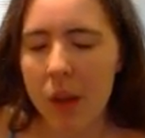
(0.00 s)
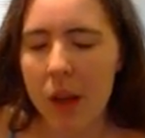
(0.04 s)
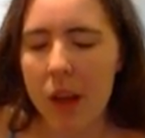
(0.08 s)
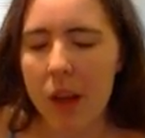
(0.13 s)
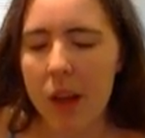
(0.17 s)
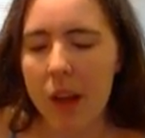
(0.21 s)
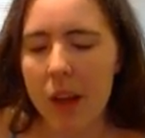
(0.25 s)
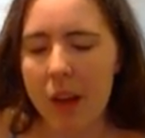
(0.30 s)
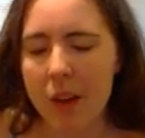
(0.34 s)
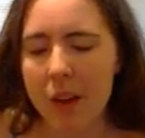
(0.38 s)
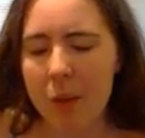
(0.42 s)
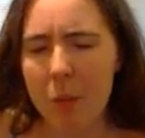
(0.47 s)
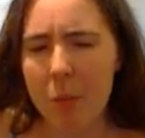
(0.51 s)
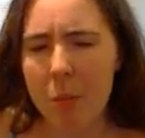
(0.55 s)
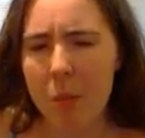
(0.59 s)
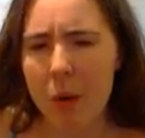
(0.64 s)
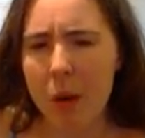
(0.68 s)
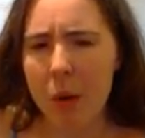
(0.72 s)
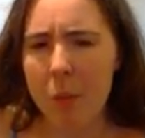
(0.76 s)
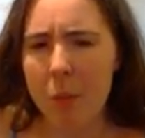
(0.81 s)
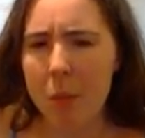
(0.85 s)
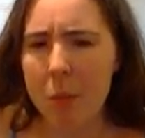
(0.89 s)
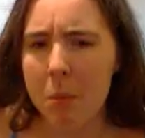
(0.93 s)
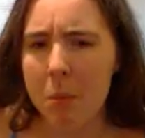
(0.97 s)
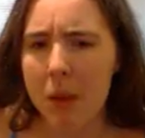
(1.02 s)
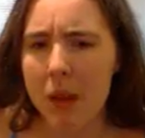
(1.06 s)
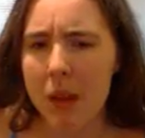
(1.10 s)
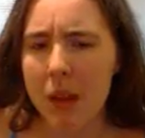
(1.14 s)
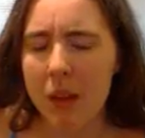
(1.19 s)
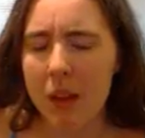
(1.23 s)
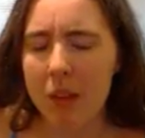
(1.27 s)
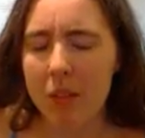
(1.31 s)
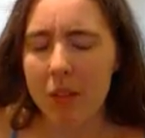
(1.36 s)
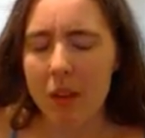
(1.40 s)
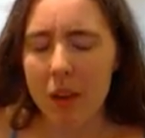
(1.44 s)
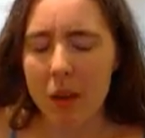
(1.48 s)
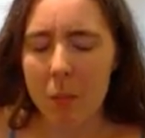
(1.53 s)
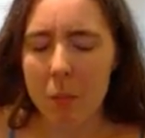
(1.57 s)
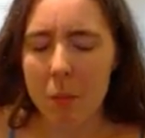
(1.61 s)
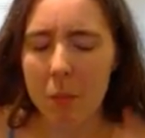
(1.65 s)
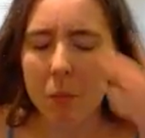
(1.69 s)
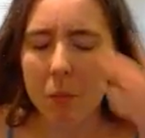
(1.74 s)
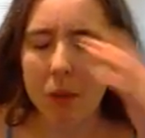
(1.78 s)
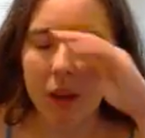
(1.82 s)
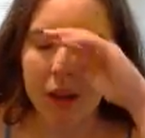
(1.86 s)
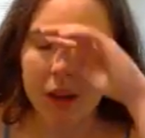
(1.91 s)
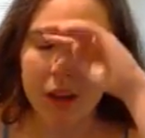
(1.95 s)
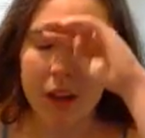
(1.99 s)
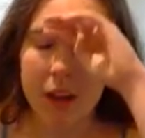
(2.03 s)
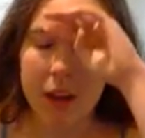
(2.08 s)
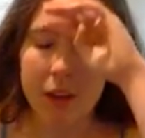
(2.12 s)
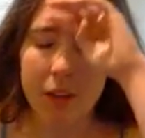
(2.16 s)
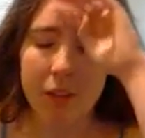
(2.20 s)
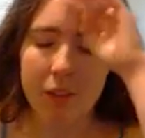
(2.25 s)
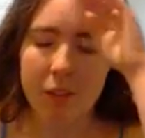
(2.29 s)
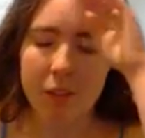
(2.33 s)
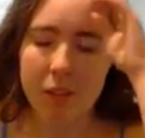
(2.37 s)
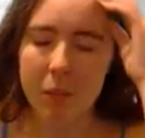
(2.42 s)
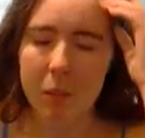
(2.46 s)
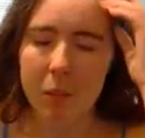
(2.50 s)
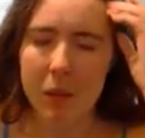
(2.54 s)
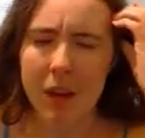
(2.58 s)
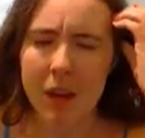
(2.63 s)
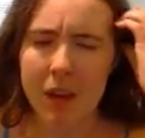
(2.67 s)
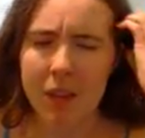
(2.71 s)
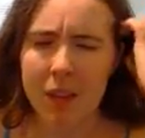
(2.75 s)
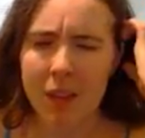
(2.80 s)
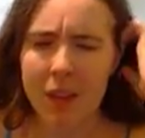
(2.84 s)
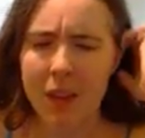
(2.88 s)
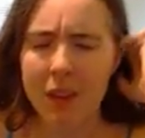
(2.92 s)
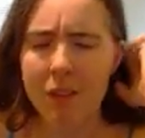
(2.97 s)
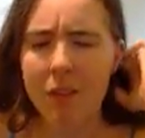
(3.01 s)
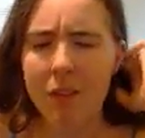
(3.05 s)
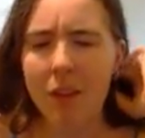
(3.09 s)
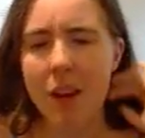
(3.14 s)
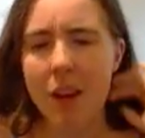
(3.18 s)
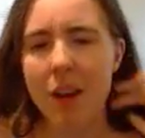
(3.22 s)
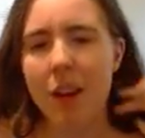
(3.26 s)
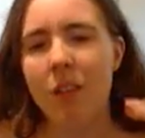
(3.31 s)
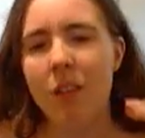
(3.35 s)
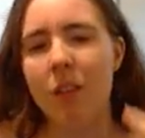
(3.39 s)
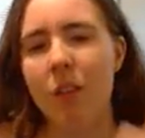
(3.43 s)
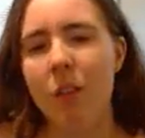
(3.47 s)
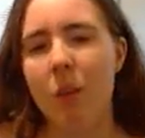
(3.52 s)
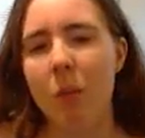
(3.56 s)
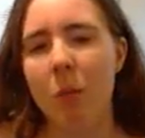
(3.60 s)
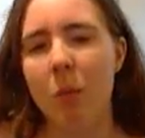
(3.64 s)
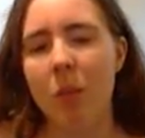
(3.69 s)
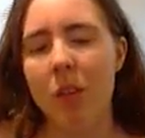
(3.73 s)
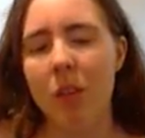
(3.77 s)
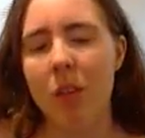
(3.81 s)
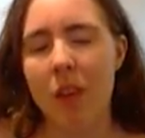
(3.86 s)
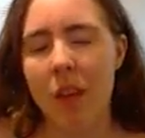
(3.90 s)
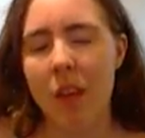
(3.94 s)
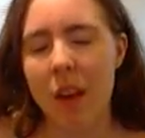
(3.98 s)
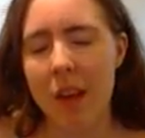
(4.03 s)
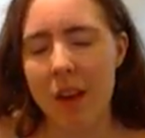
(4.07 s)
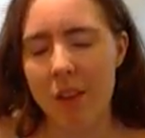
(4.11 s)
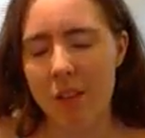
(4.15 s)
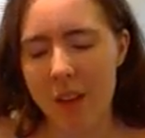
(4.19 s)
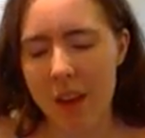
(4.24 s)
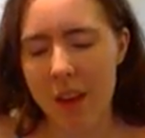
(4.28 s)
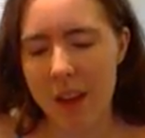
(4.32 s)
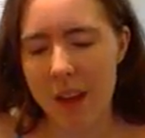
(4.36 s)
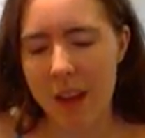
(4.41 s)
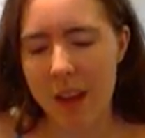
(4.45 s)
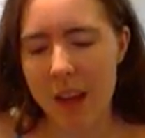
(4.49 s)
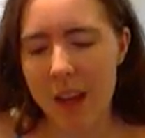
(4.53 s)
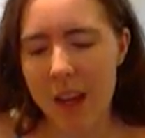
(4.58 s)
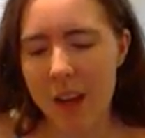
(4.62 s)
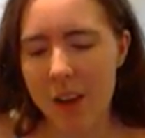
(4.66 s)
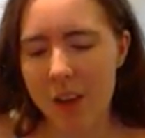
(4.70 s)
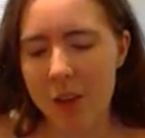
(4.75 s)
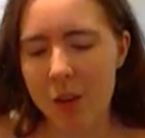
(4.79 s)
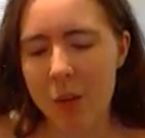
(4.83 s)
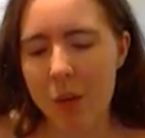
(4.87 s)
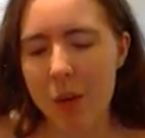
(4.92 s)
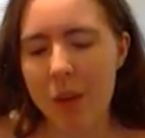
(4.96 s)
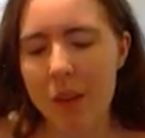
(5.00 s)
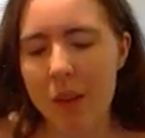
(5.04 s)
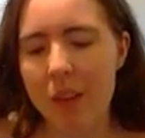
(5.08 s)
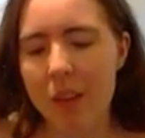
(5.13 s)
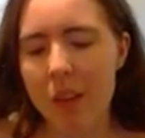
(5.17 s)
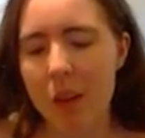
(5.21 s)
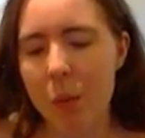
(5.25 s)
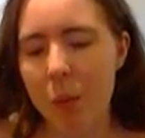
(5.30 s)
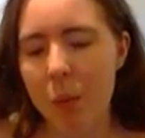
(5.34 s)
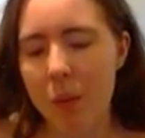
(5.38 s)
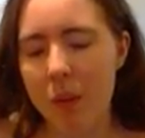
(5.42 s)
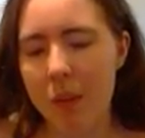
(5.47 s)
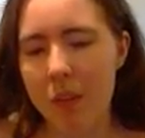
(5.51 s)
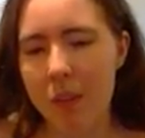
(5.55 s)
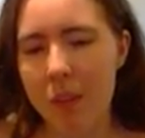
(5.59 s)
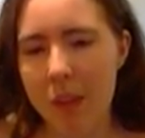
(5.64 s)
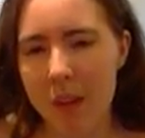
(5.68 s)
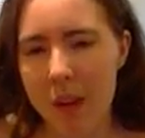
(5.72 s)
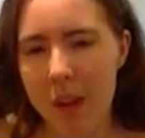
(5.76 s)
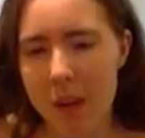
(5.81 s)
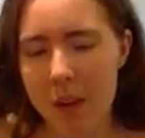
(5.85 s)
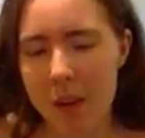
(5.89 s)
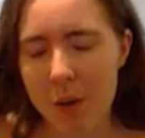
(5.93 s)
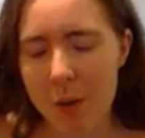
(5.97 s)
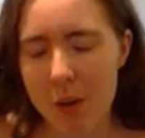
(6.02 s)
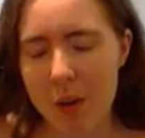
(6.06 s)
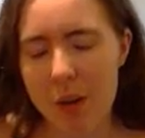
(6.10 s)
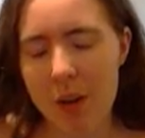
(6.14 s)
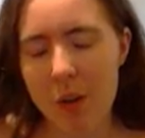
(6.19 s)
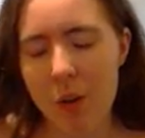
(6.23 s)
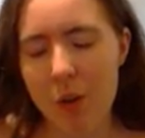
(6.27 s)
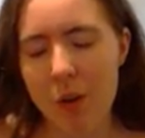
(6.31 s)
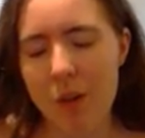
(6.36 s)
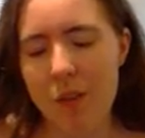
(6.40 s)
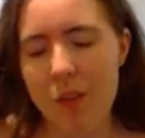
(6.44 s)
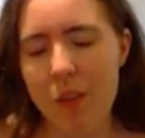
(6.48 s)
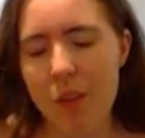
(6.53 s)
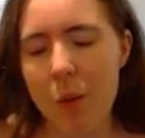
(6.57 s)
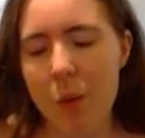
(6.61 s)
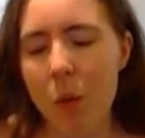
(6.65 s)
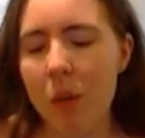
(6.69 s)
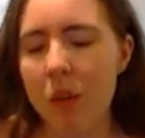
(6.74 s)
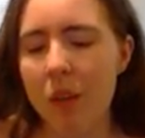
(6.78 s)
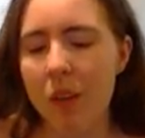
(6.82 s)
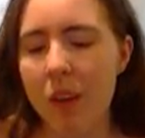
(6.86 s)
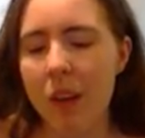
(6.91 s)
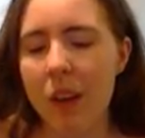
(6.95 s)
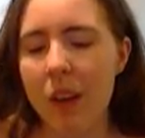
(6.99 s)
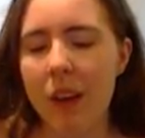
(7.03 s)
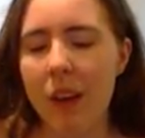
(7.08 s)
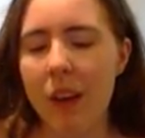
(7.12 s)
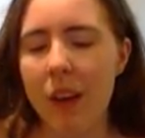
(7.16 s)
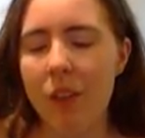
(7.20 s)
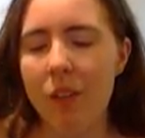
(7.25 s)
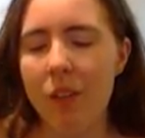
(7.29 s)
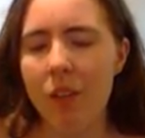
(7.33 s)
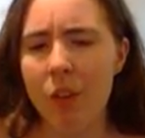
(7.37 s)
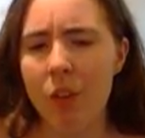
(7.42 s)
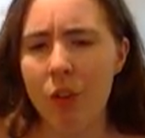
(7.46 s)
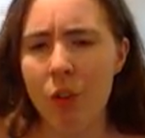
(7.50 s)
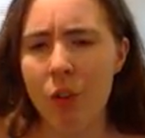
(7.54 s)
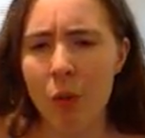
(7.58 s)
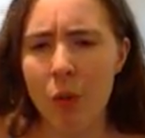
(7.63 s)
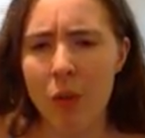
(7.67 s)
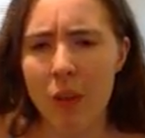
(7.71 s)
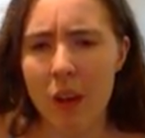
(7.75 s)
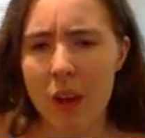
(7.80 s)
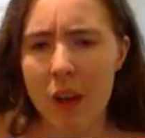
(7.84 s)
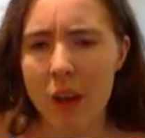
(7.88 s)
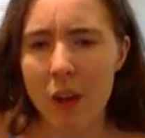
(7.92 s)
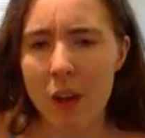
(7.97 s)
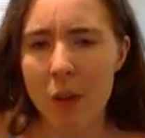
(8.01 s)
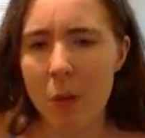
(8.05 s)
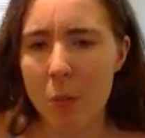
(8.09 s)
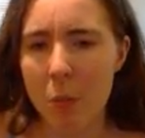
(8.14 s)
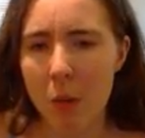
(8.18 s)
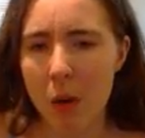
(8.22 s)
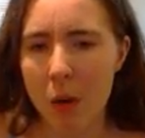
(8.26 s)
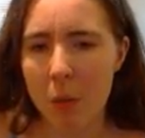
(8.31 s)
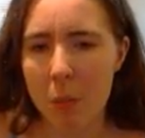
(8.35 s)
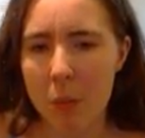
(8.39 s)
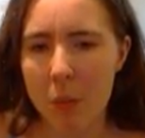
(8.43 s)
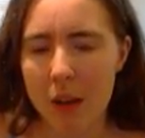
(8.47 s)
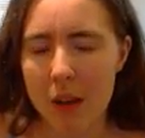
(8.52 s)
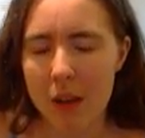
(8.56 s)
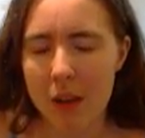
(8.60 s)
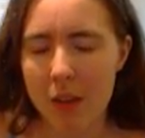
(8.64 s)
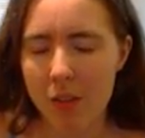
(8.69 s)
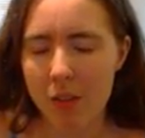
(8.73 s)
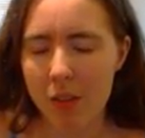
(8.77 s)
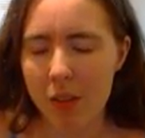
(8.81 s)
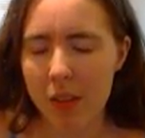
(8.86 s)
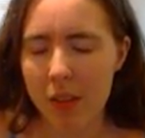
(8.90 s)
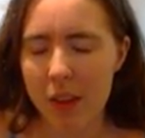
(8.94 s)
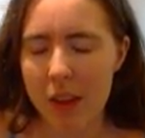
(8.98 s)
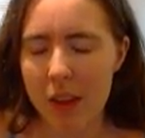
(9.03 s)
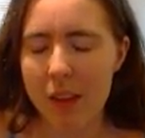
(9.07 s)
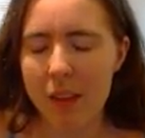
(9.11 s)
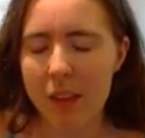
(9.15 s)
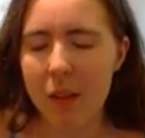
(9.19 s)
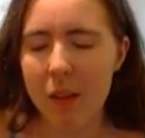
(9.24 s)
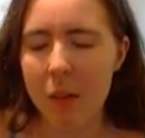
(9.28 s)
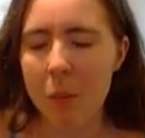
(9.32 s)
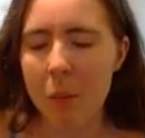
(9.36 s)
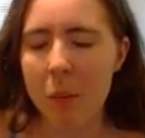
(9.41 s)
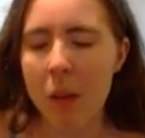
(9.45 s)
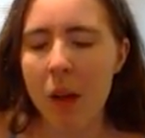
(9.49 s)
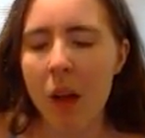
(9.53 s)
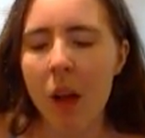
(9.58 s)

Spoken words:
and it would probably be easy to take care of them. And Levi confirms that if they can't do anything with Eren, or if he was to get out of control, that he could probably easily kill him.